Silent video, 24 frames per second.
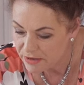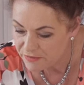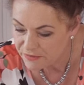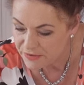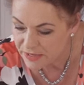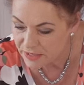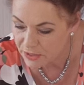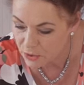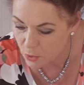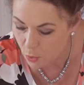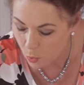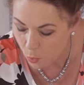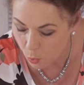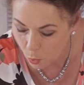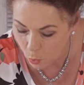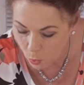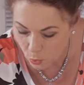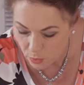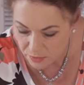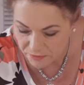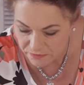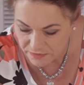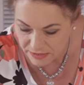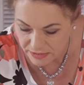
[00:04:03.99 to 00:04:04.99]
of getting
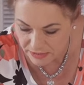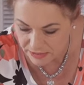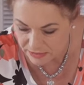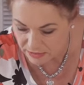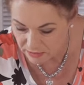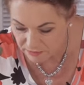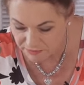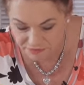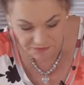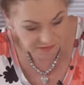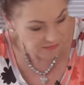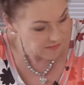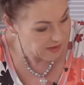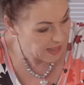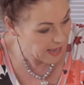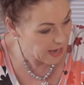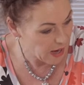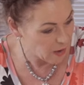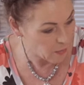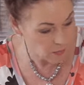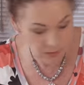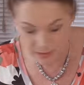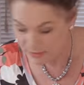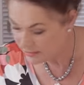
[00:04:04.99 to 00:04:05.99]
all of your little
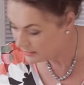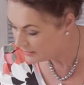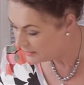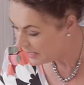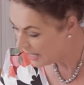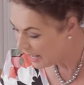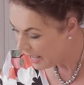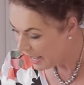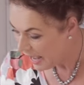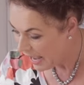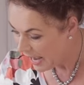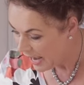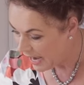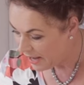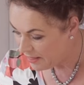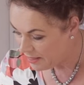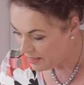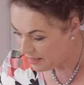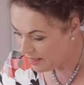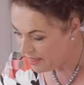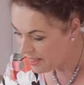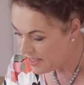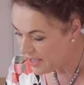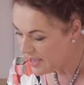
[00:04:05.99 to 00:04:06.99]
flowers,
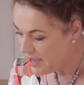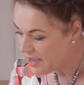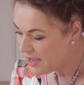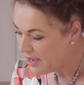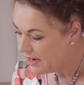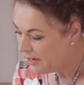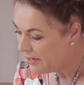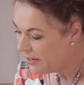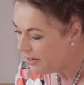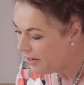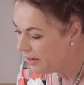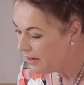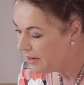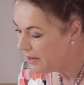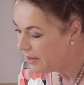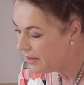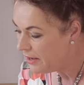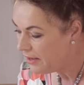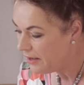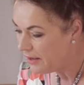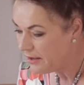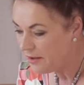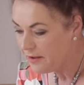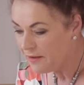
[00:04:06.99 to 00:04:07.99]
and then
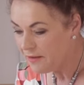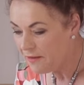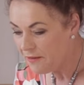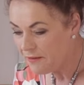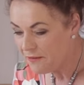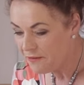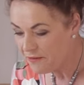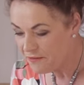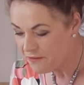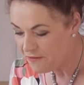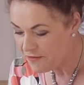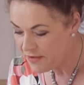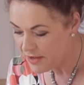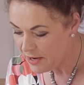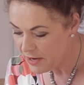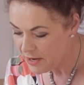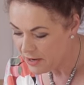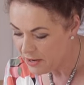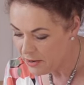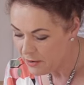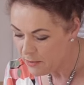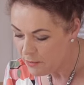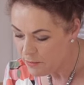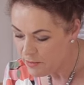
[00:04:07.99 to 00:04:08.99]

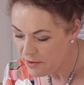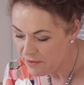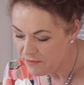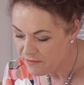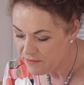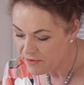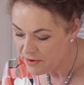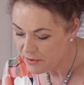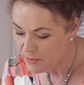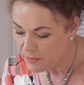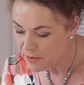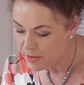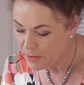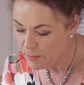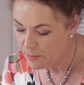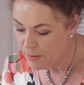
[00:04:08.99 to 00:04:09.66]
very, very